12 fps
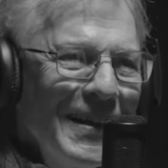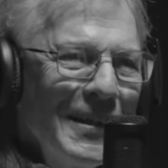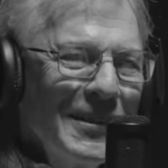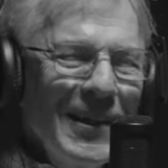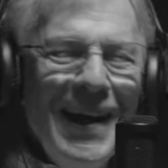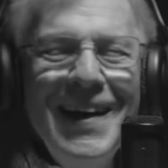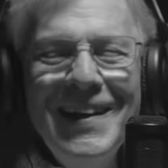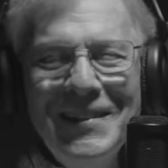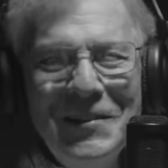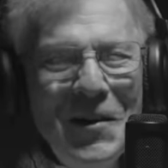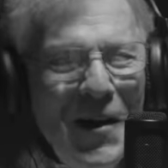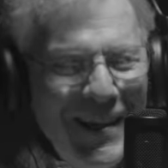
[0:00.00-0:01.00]
I said,
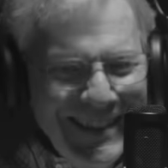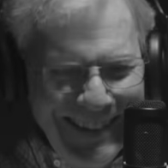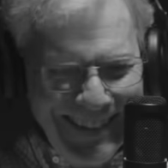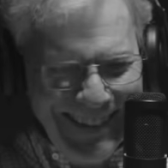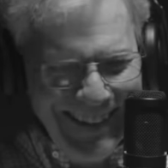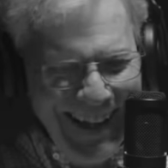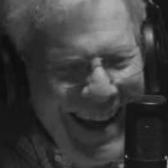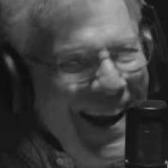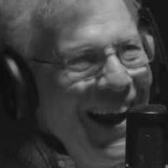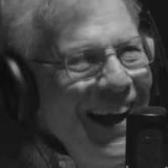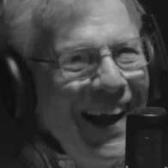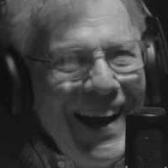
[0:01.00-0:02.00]
John,
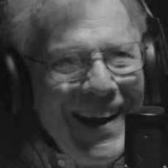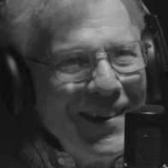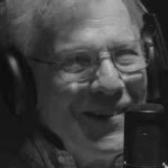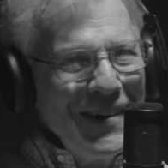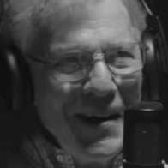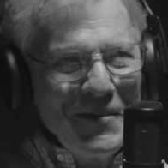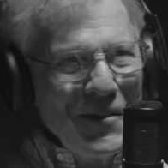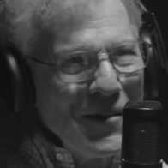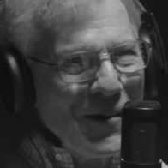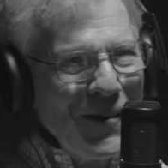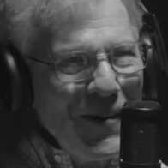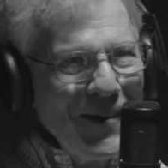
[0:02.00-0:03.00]
I don't have your
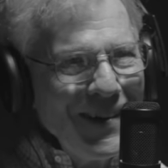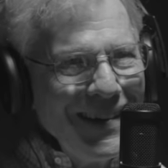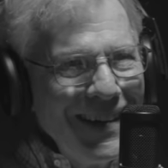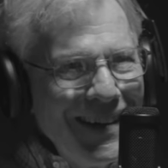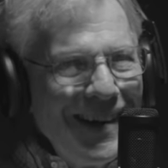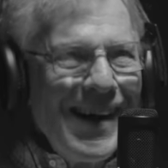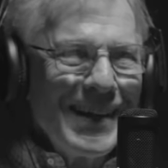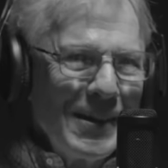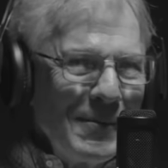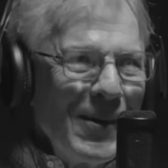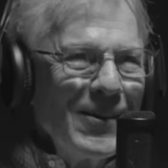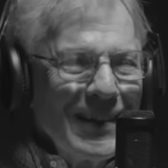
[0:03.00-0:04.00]
car. Oh,
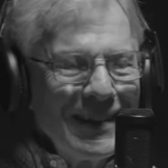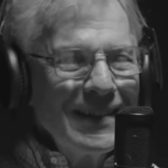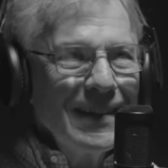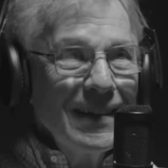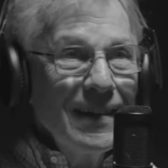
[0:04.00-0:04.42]
come on.